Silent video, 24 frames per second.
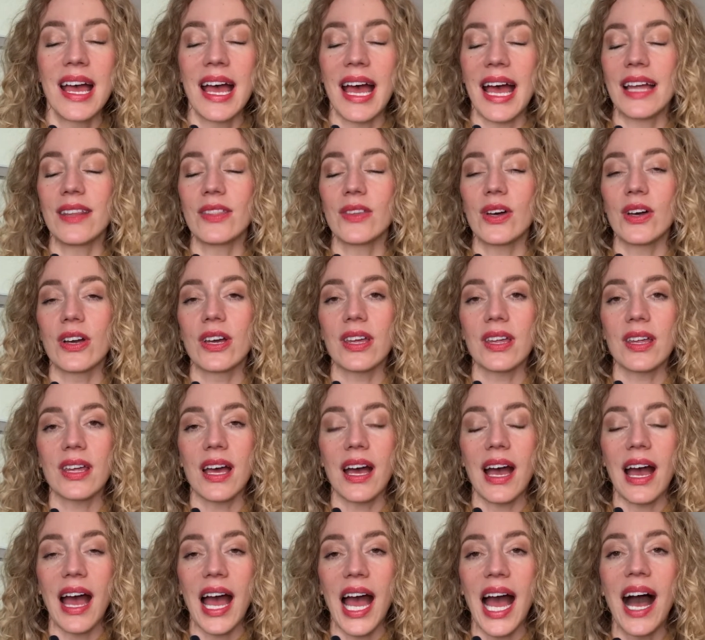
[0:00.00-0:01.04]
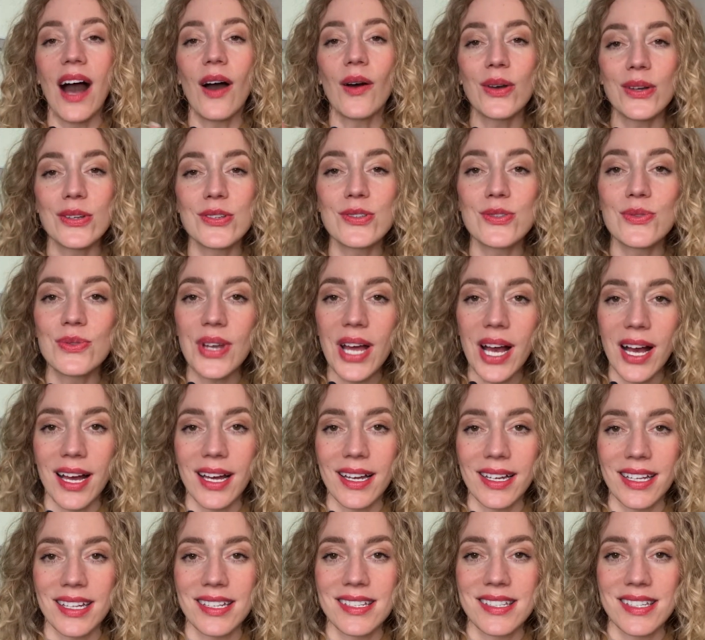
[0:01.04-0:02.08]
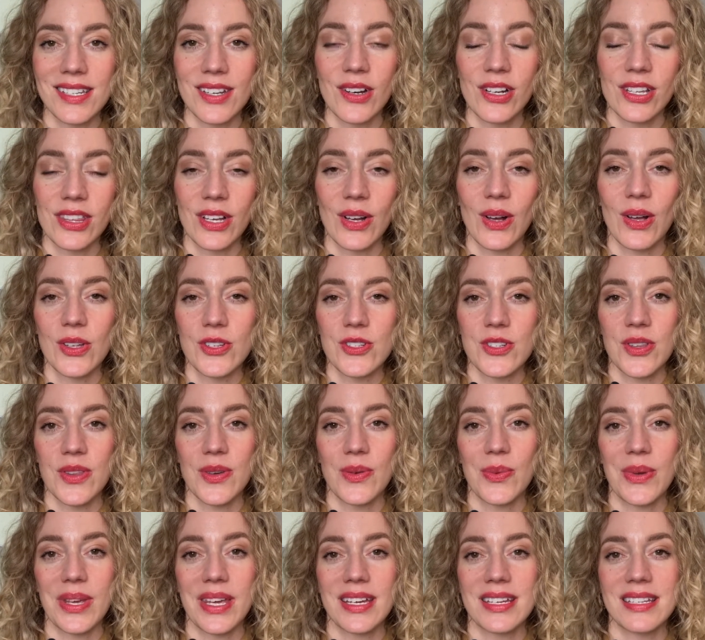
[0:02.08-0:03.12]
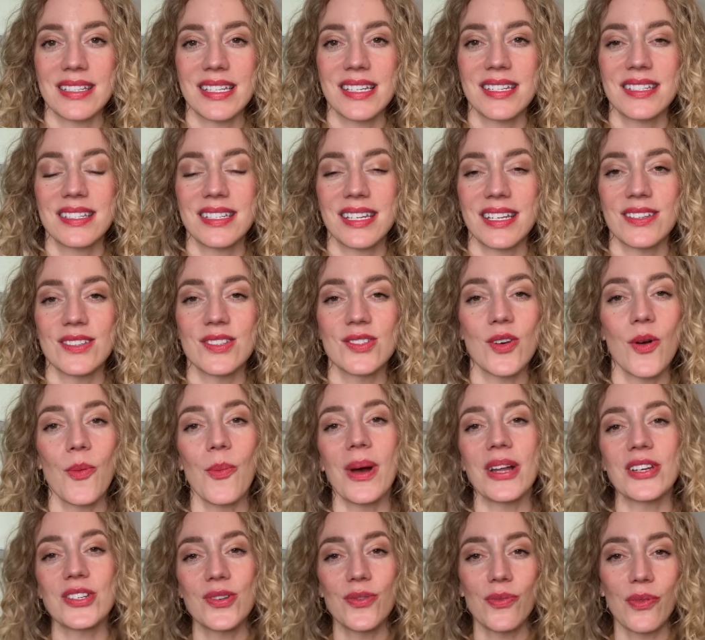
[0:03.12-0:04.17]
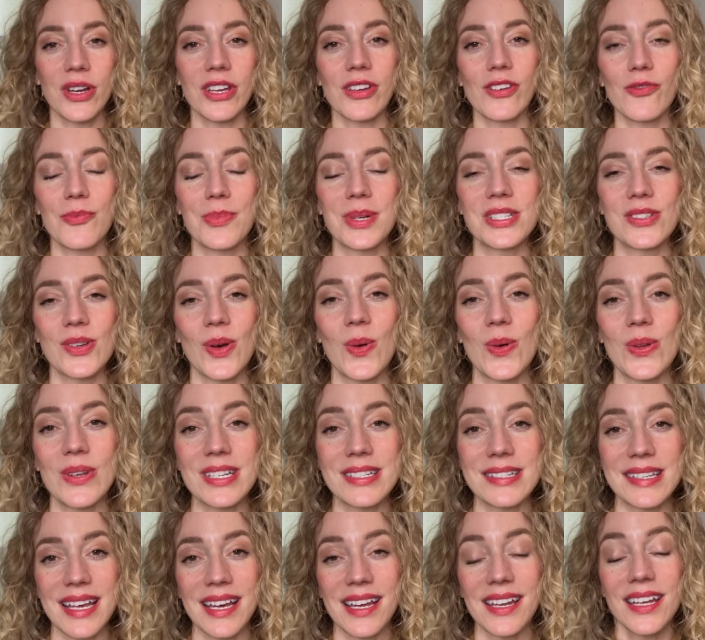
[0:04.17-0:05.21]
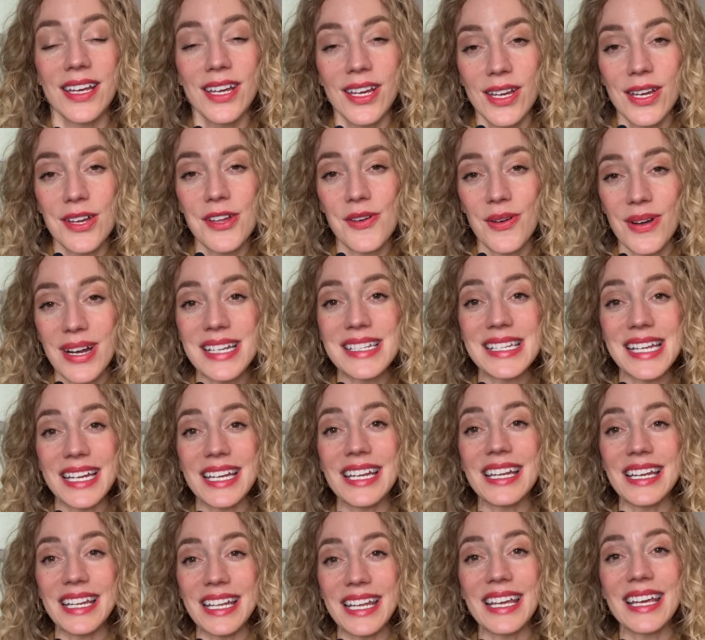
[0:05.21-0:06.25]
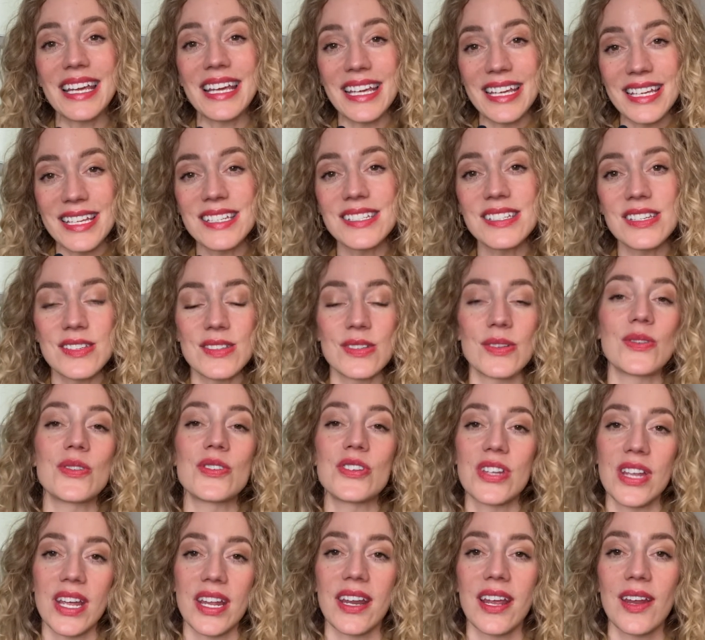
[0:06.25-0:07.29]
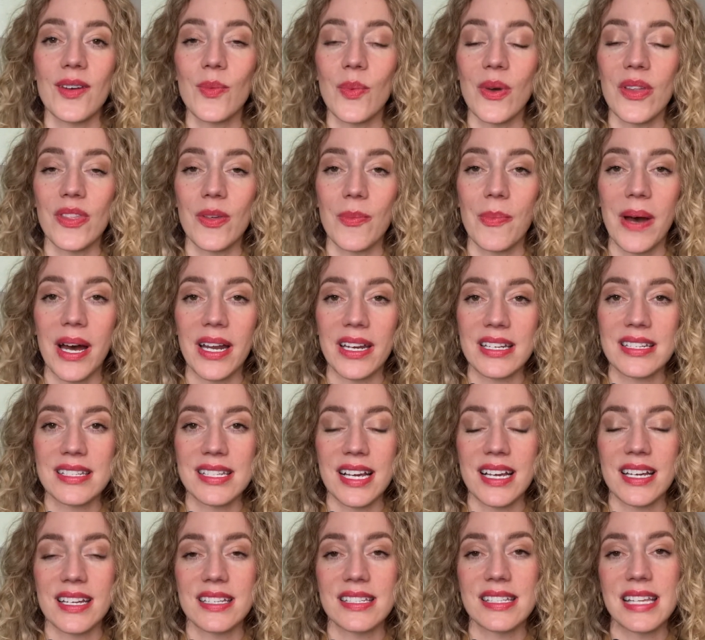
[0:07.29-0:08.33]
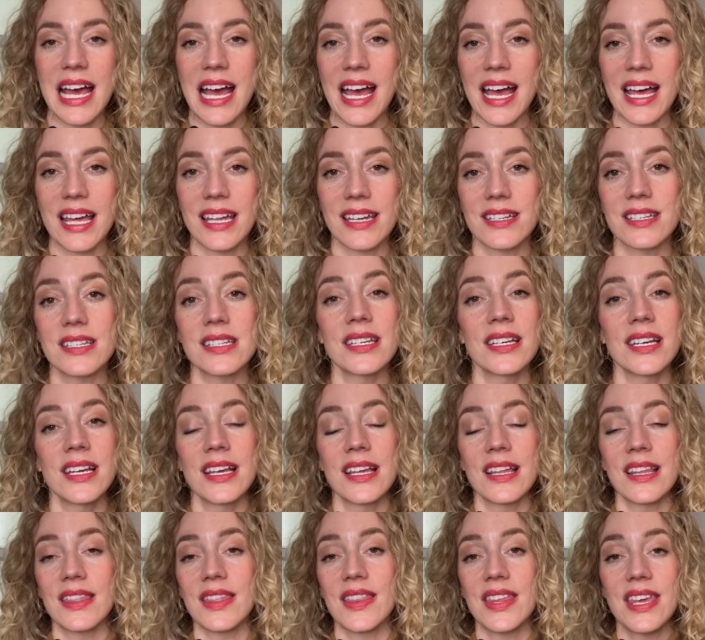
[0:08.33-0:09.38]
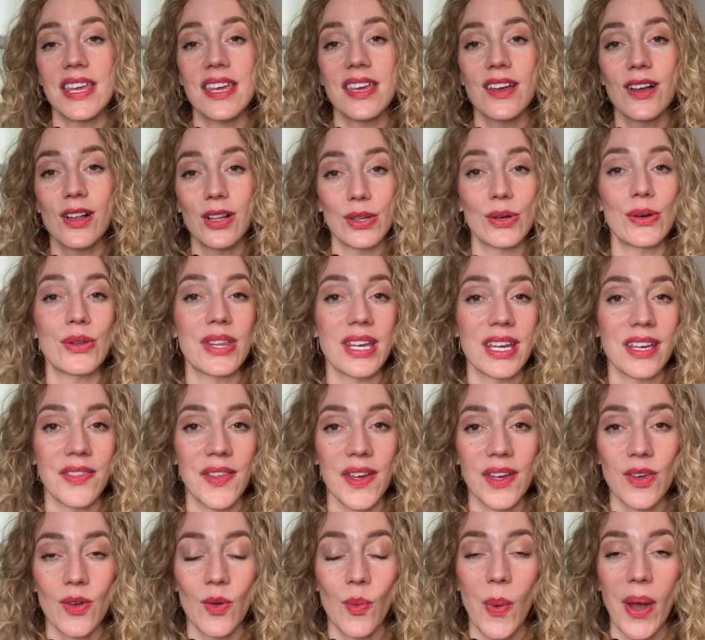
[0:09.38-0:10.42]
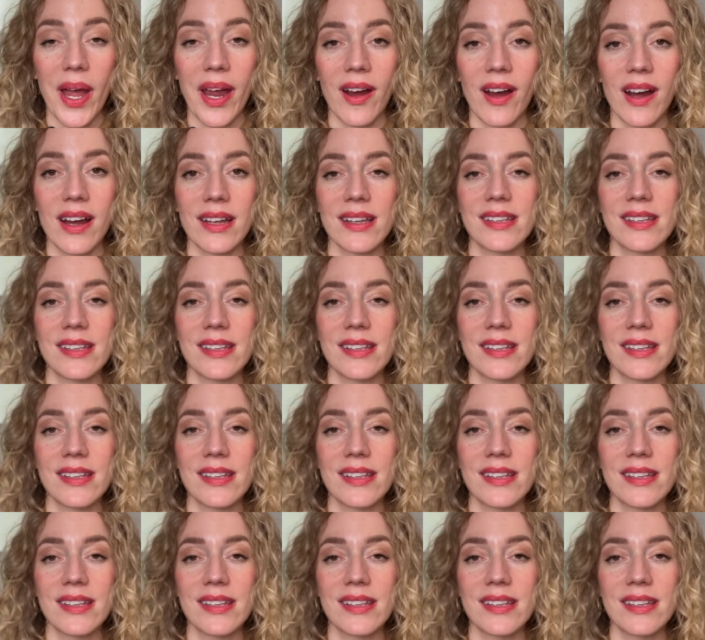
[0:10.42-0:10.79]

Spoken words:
And look, how could you not, considering the culture that we exist in? So much of what you've been told is that your identity is associated with the body size and the clothing that you wear.